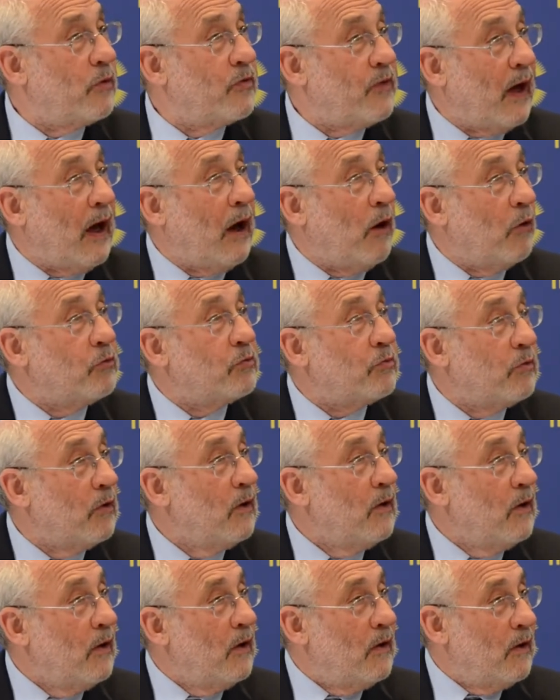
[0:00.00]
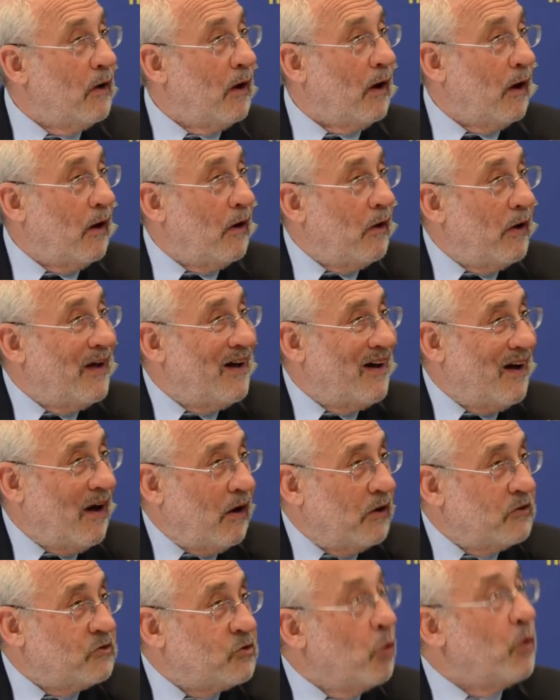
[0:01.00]
without
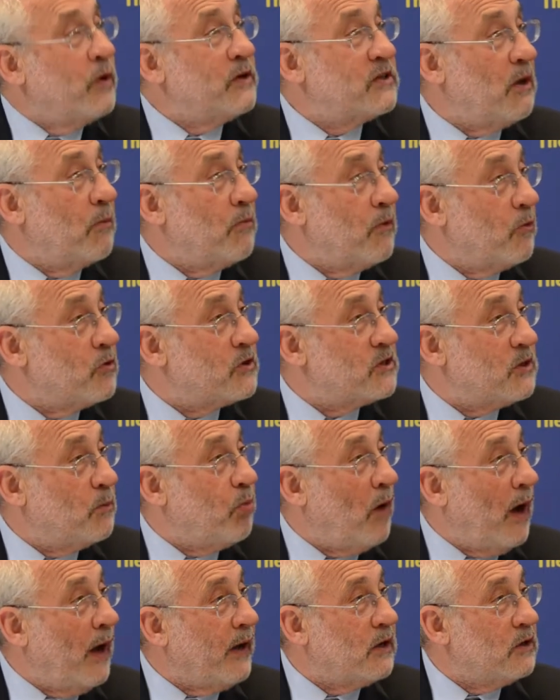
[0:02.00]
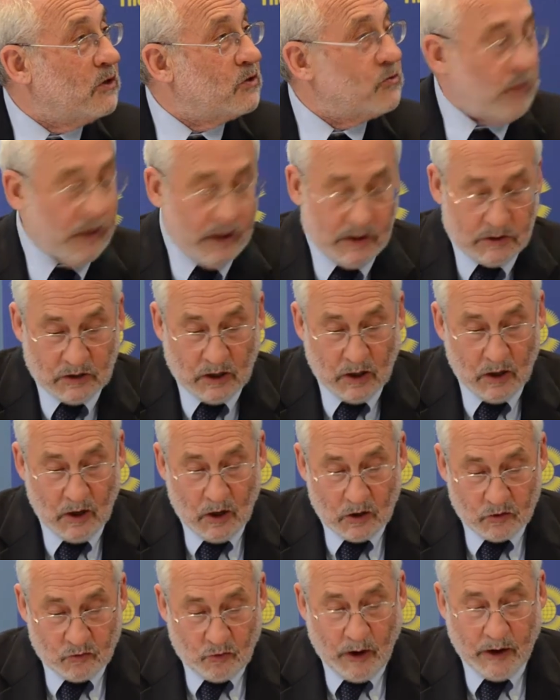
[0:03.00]
doing something with supply constraints,
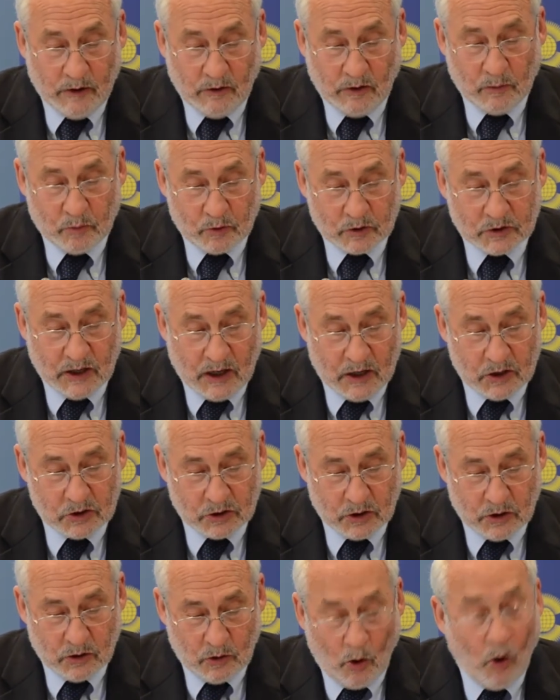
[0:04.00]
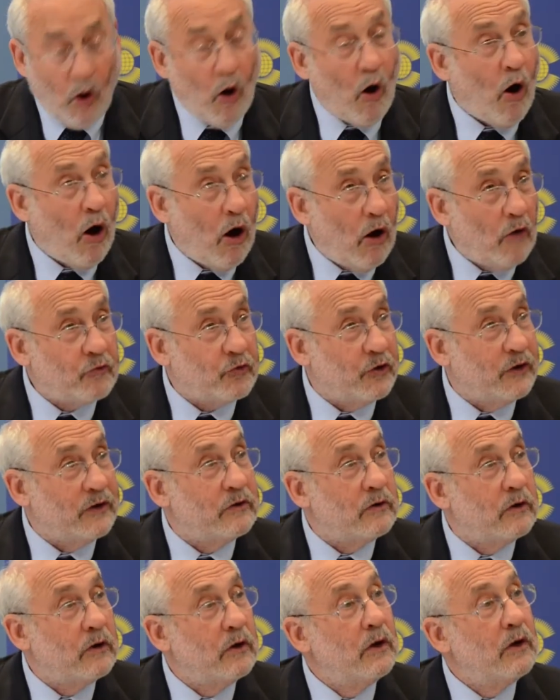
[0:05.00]
trade liberalization often
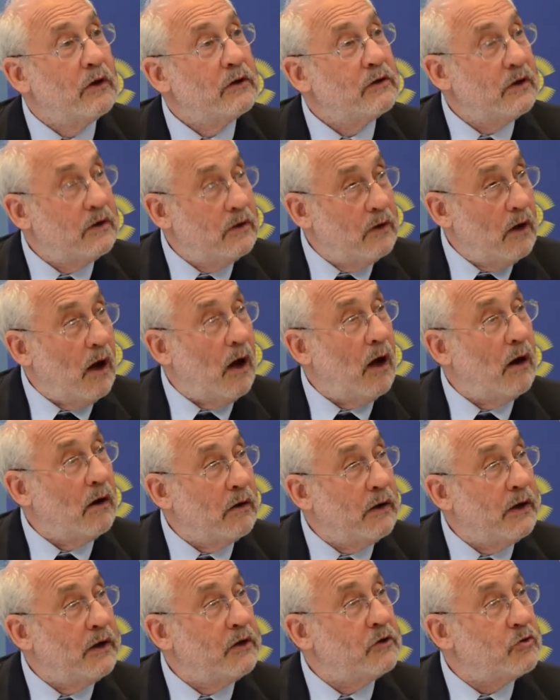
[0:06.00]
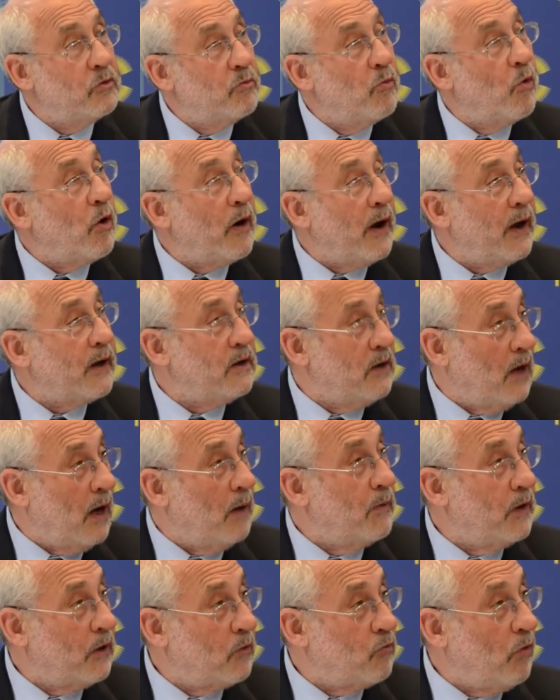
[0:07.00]
did not lead to more
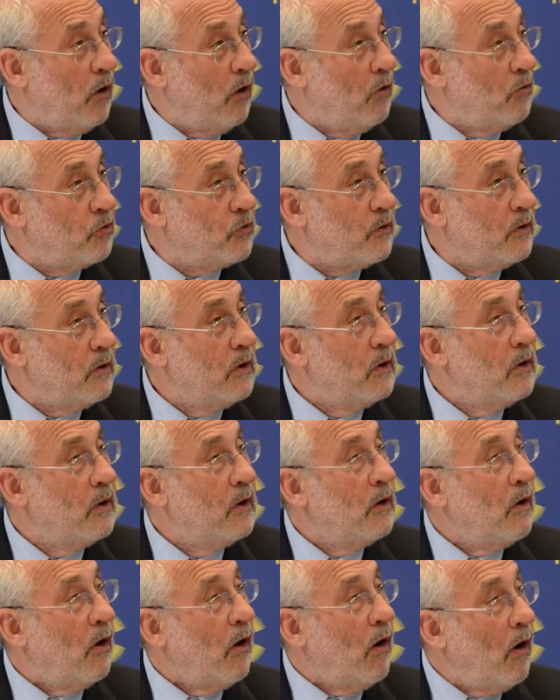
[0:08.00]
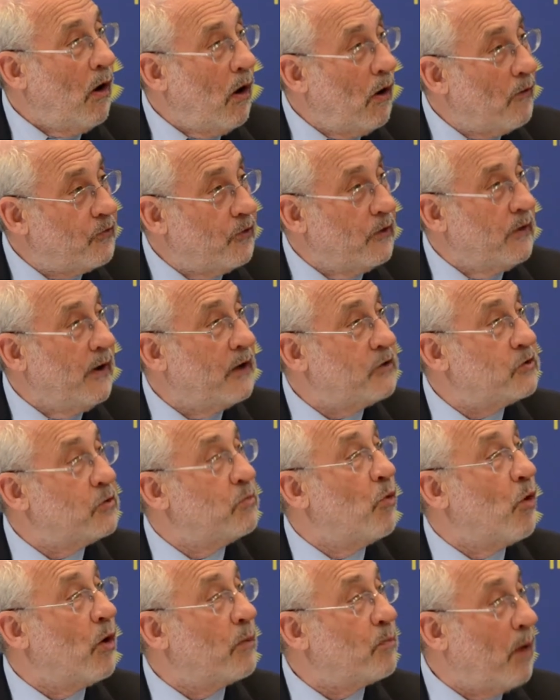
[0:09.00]
economic growth, often led to
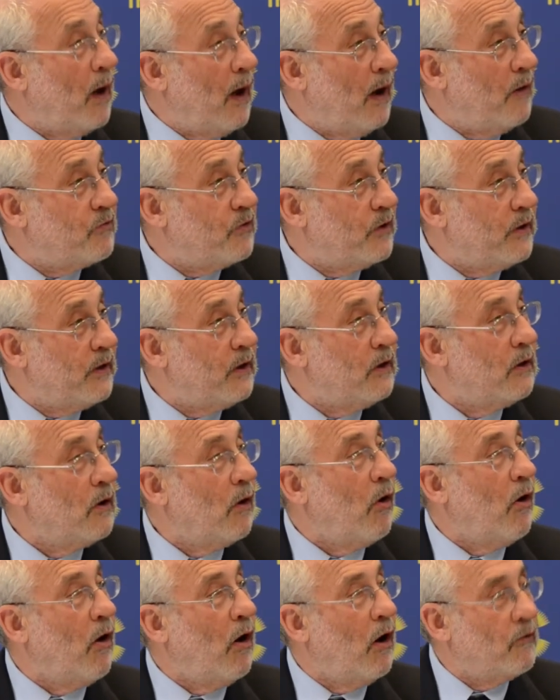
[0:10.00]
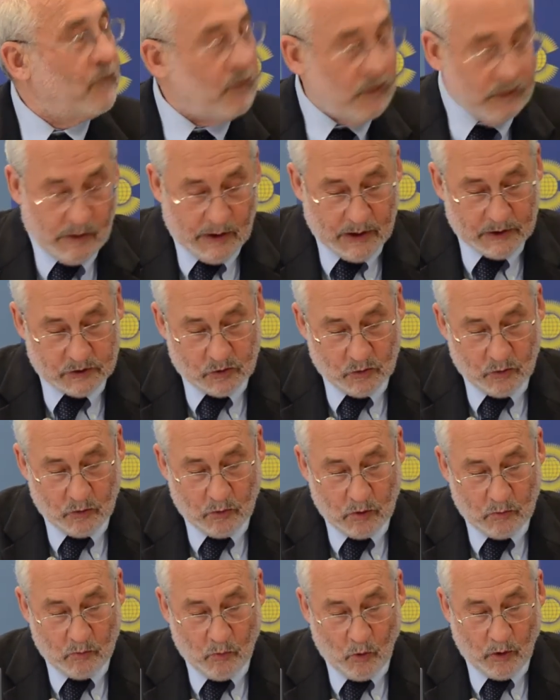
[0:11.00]
more poverty, often led to
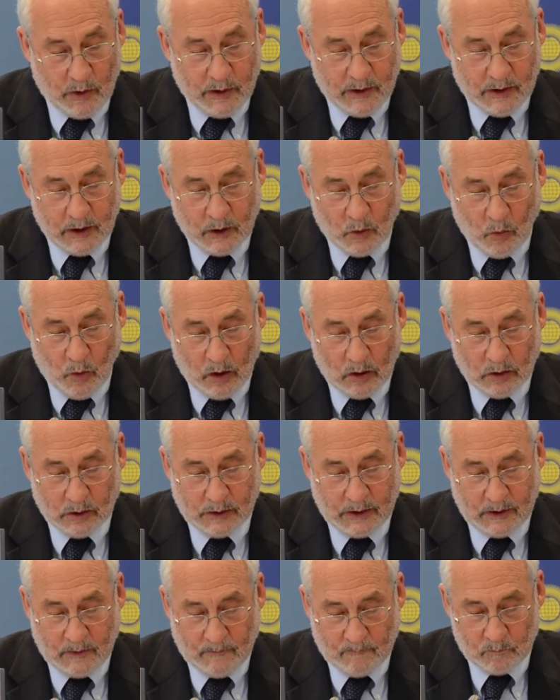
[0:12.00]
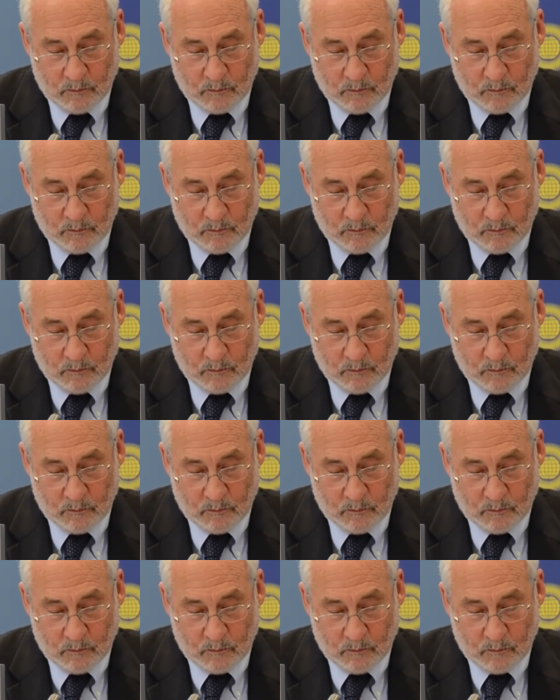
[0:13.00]
more inequality.